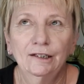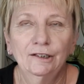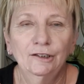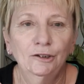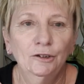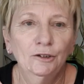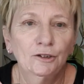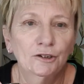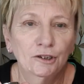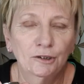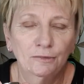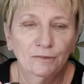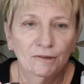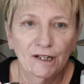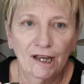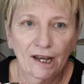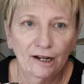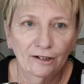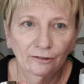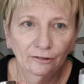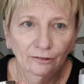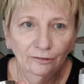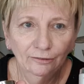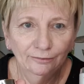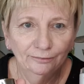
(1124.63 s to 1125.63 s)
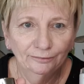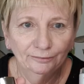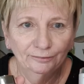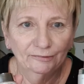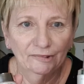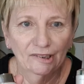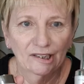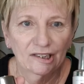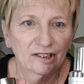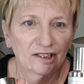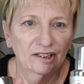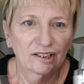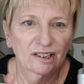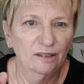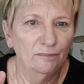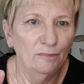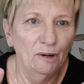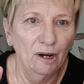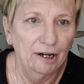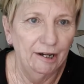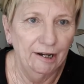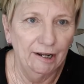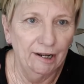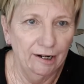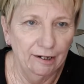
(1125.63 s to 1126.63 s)
YouTube channel, it's just in
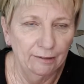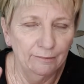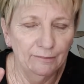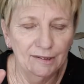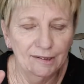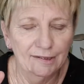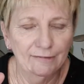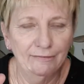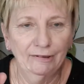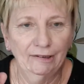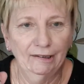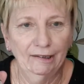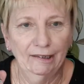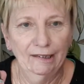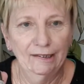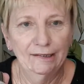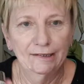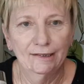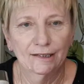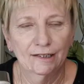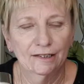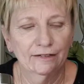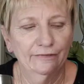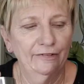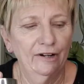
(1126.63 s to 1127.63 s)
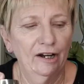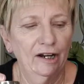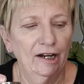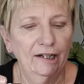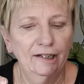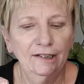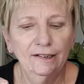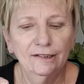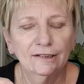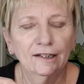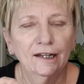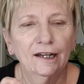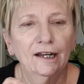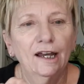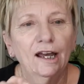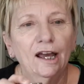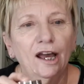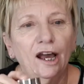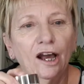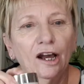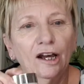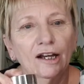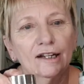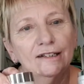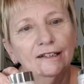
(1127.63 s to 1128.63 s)
my name, it's really easy to find.
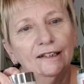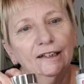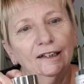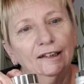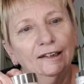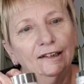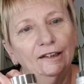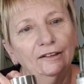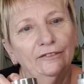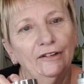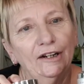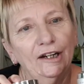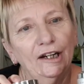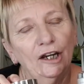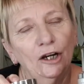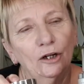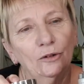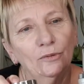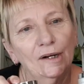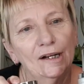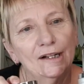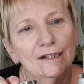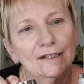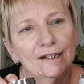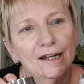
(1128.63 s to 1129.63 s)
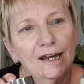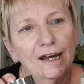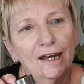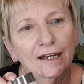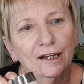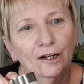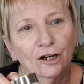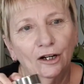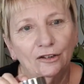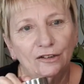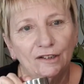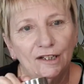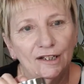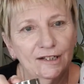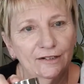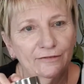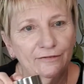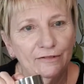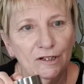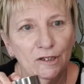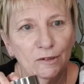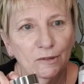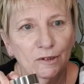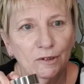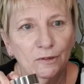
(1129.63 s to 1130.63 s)
I did a little video one day on the
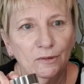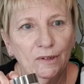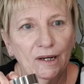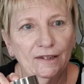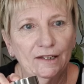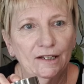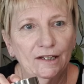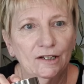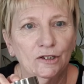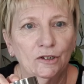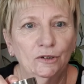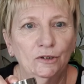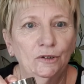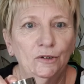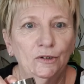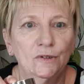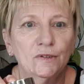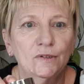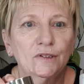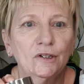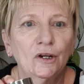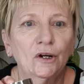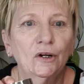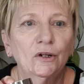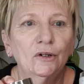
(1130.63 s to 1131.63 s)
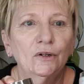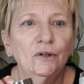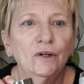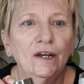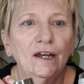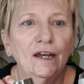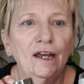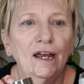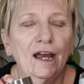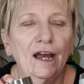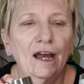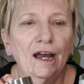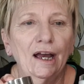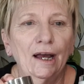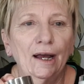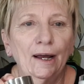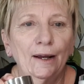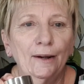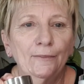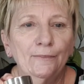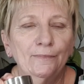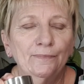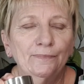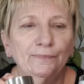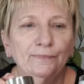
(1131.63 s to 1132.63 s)
difference between the two. So you
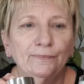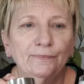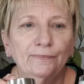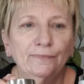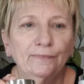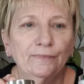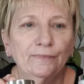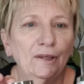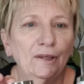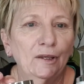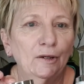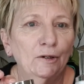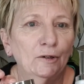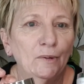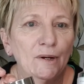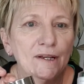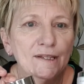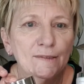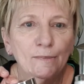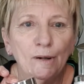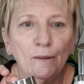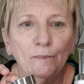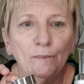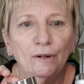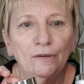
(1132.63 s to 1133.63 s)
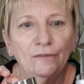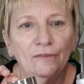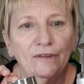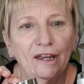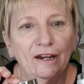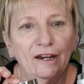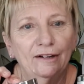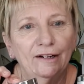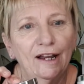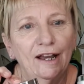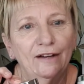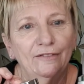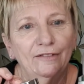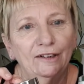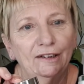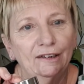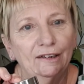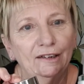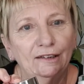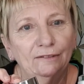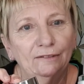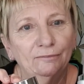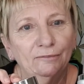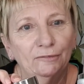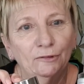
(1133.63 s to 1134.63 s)
can always pop on there and have a
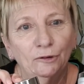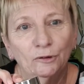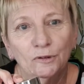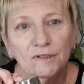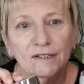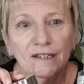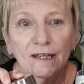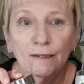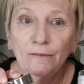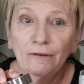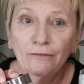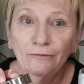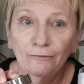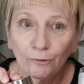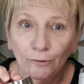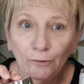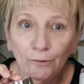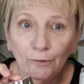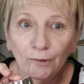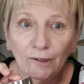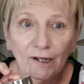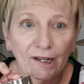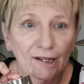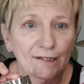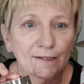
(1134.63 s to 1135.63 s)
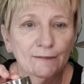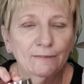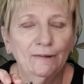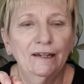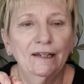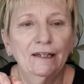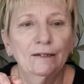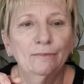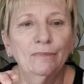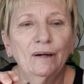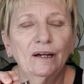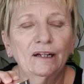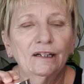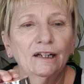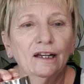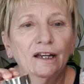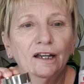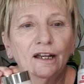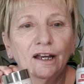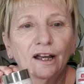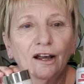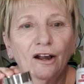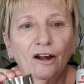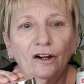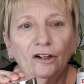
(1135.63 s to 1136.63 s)
little look-see before next week. But
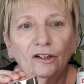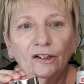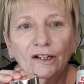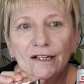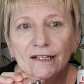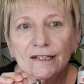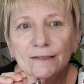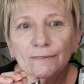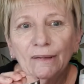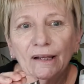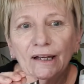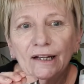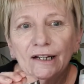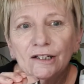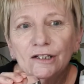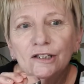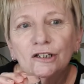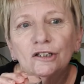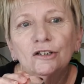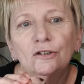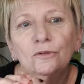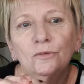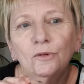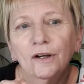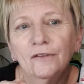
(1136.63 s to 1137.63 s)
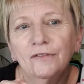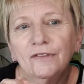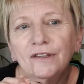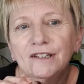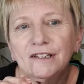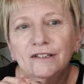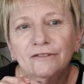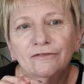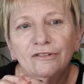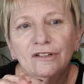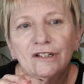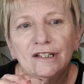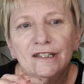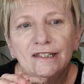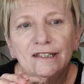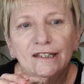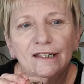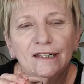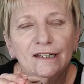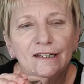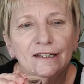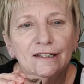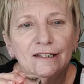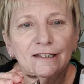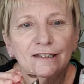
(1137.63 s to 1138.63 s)
I'll explain to you what the difference
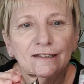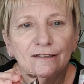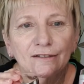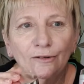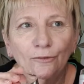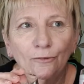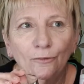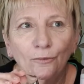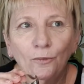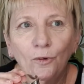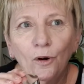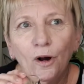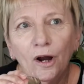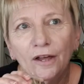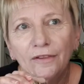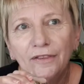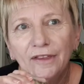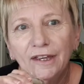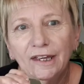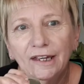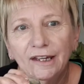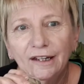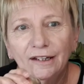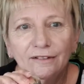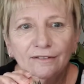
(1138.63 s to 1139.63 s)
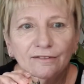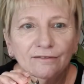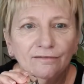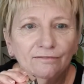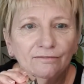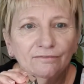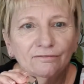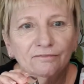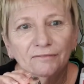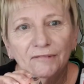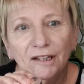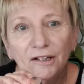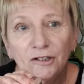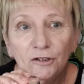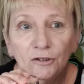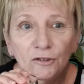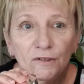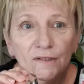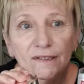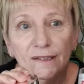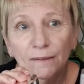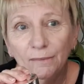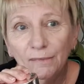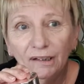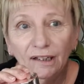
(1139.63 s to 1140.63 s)
is, why they do
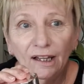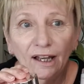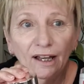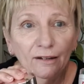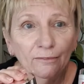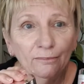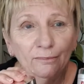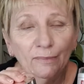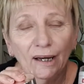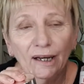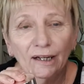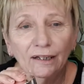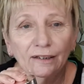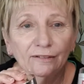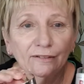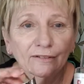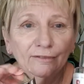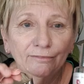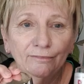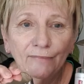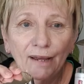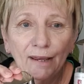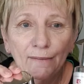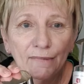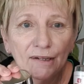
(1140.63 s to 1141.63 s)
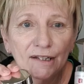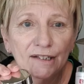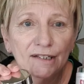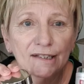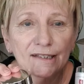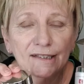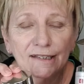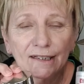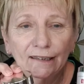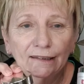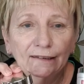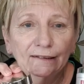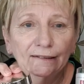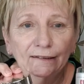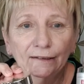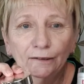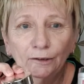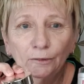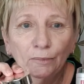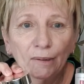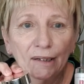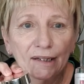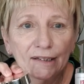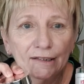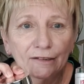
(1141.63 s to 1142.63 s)
similar, but maybe just a
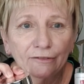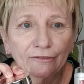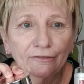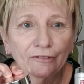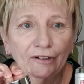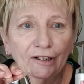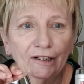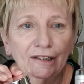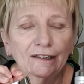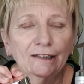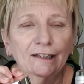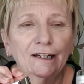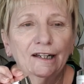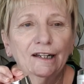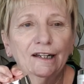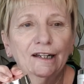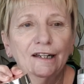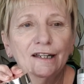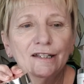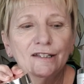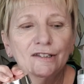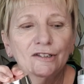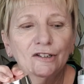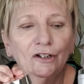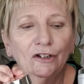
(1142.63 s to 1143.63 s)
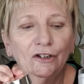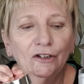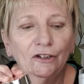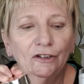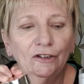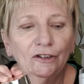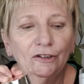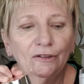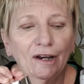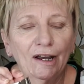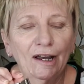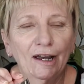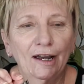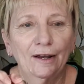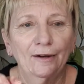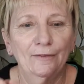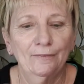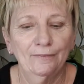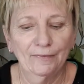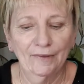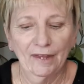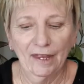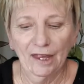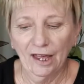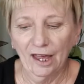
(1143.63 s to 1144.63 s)
little bit different. So
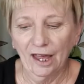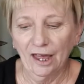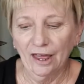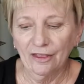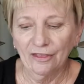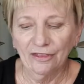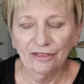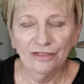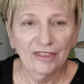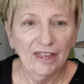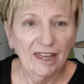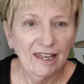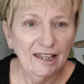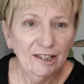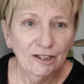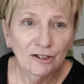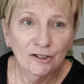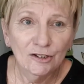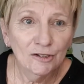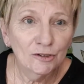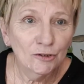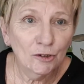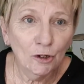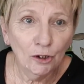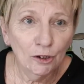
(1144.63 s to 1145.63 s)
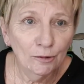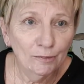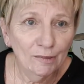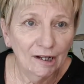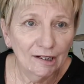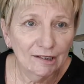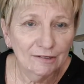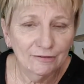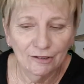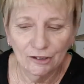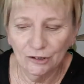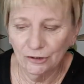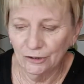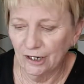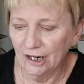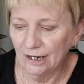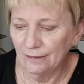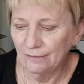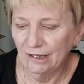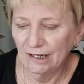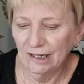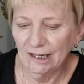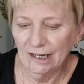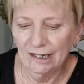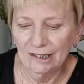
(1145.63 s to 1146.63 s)
thank you so much for joining
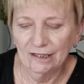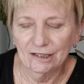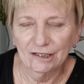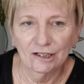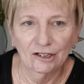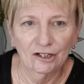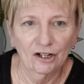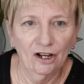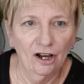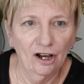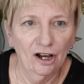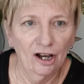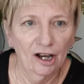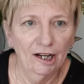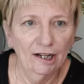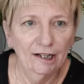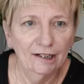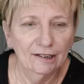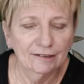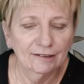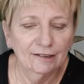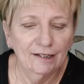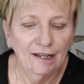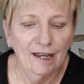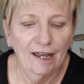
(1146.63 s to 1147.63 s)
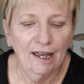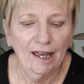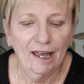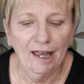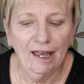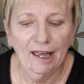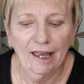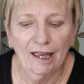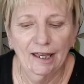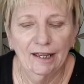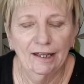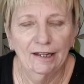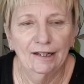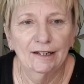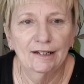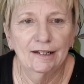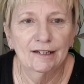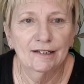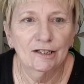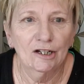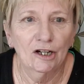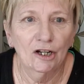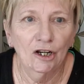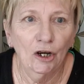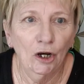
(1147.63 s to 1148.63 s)
me again tonight.
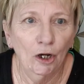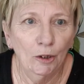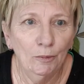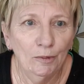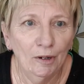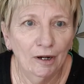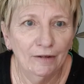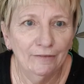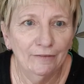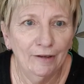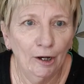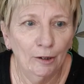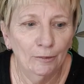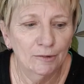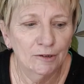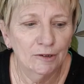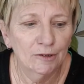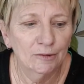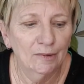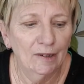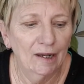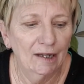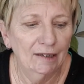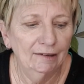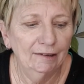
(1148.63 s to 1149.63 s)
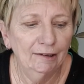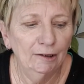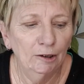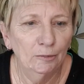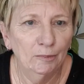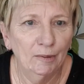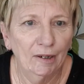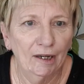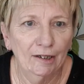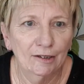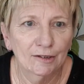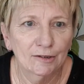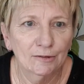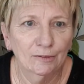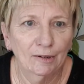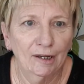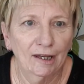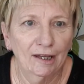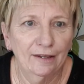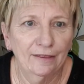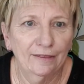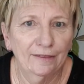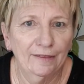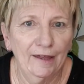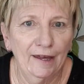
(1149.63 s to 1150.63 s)
And I hope I've helped you a little bit
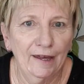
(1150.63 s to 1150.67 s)
with